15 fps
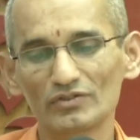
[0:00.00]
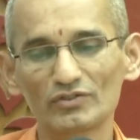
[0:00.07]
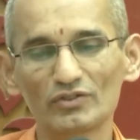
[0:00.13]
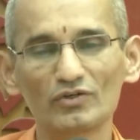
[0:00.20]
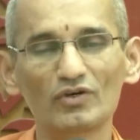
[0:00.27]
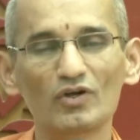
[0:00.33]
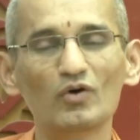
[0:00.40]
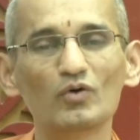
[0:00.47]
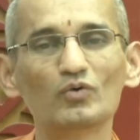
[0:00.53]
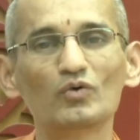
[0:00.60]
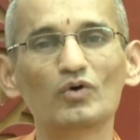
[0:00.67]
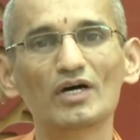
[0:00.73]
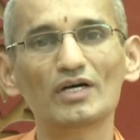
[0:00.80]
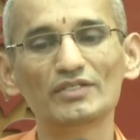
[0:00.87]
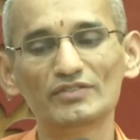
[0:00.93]
So now
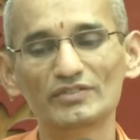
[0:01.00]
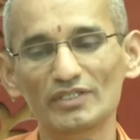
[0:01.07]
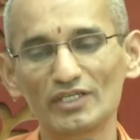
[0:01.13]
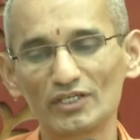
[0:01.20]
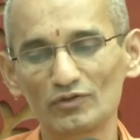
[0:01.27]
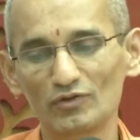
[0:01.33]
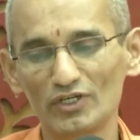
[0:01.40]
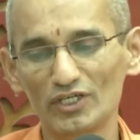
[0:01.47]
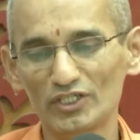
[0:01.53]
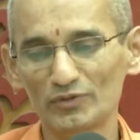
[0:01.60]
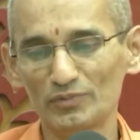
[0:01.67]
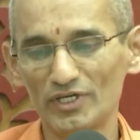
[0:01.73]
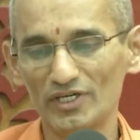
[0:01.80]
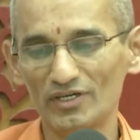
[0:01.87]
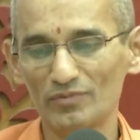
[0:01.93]
Guha is saying to
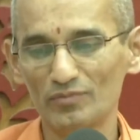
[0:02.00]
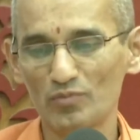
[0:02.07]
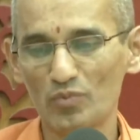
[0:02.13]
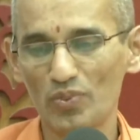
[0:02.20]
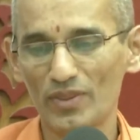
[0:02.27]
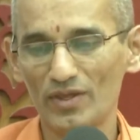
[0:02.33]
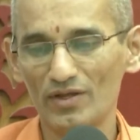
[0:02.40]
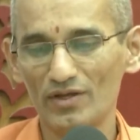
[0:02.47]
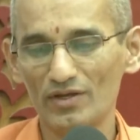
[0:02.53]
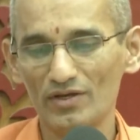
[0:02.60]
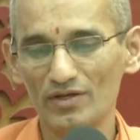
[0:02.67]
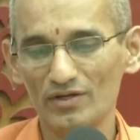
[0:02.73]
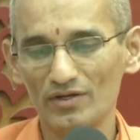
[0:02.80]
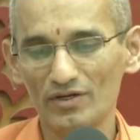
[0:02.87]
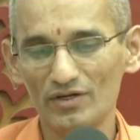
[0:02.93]
Lakshmana,
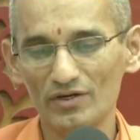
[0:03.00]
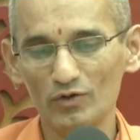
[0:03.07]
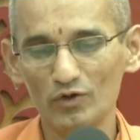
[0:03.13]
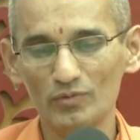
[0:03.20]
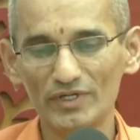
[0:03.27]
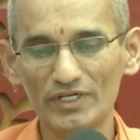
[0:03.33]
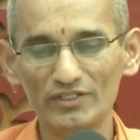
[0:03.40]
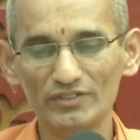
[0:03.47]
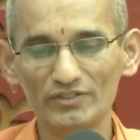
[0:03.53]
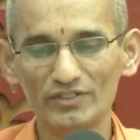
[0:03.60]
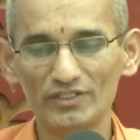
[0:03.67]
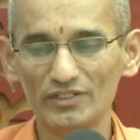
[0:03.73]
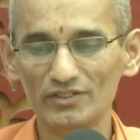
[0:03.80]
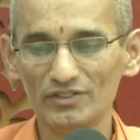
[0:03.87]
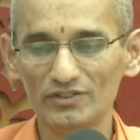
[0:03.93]
"Nobody is
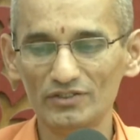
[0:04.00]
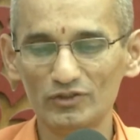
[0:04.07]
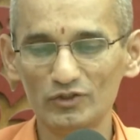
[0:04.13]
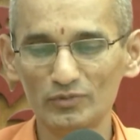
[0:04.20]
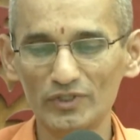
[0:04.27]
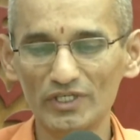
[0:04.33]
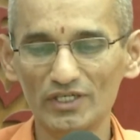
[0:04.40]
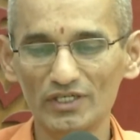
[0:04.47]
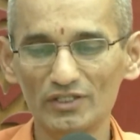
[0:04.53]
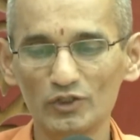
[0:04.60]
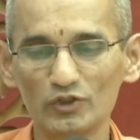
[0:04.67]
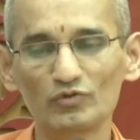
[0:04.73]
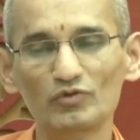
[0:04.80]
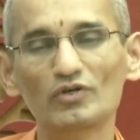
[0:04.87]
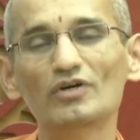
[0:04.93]
dear to me in
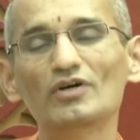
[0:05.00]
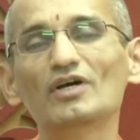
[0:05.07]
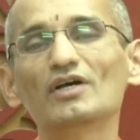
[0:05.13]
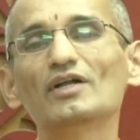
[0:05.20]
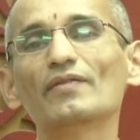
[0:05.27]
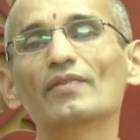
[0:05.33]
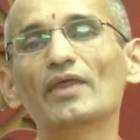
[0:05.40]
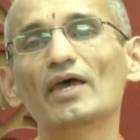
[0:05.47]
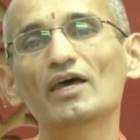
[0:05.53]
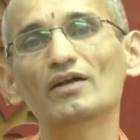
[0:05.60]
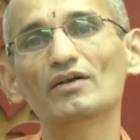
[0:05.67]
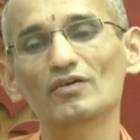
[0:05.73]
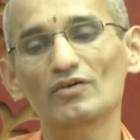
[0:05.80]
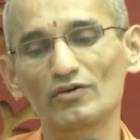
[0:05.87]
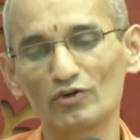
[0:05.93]
this world
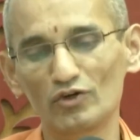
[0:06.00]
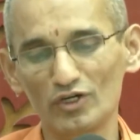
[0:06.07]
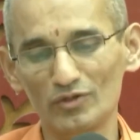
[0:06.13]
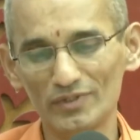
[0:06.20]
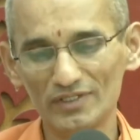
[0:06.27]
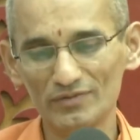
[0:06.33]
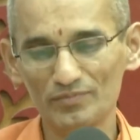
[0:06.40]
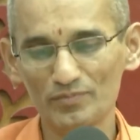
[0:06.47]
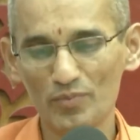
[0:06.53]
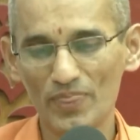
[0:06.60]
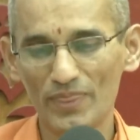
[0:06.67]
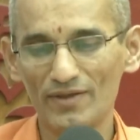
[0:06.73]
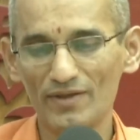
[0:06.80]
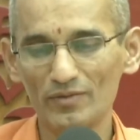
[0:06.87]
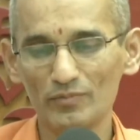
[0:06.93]
than Rama.
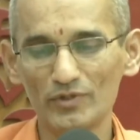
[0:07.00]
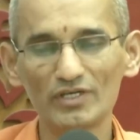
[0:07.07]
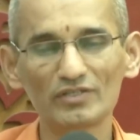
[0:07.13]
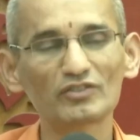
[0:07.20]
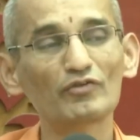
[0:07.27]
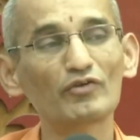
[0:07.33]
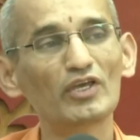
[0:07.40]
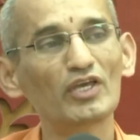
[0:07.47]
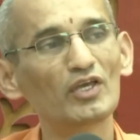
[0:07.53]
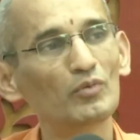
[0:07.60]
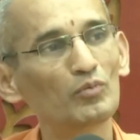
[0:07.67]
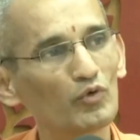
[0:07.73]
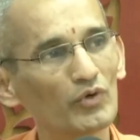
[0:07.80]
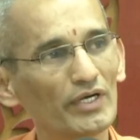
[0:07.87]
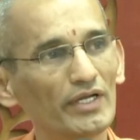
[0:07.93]
Because of
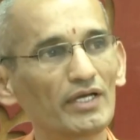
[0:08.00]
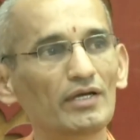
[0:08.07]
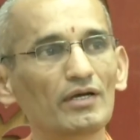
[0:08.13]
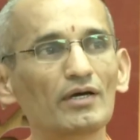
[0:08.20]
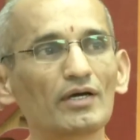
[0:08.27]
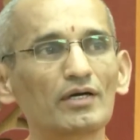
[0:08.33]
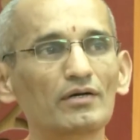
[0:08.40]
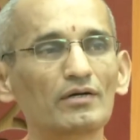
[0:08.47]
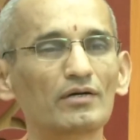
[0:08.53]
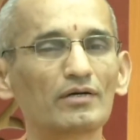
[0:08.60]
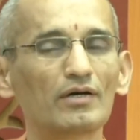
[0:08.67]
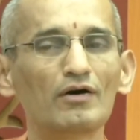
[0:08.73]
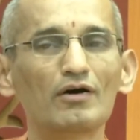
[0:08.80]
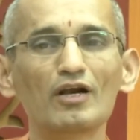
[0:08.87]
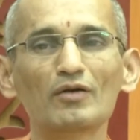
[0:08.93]
him only I
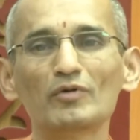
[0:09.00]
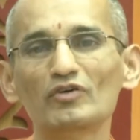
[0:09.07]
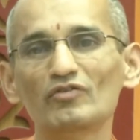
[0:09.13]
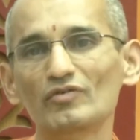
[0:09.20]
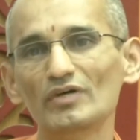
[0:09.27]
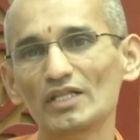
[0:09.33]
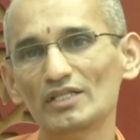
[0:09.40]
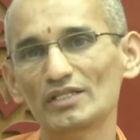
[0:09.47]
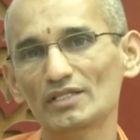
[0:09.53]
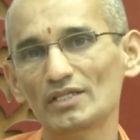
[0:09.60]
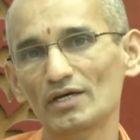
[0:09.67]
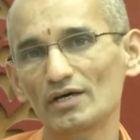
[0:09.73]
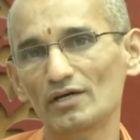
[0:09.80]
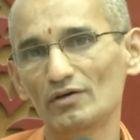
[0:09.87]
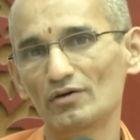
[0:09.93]
got all my wealth
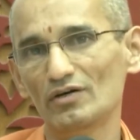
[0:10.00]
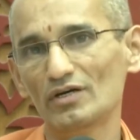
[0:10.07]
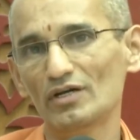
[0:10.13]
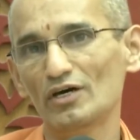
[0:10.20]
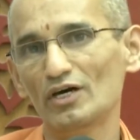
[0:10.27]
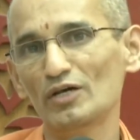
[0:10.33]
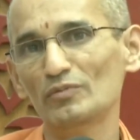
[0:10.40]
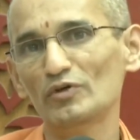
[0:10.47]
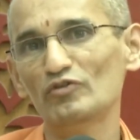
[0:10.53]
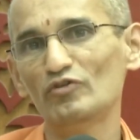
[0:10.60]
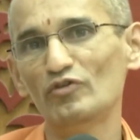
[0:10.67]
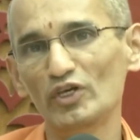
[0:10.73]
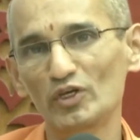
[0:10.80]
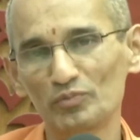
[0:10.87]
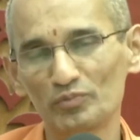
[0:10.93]
and I got all my
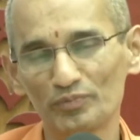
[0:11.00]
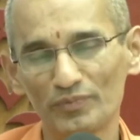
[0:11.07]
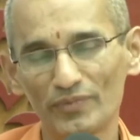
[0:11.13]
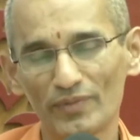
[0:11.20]
fame.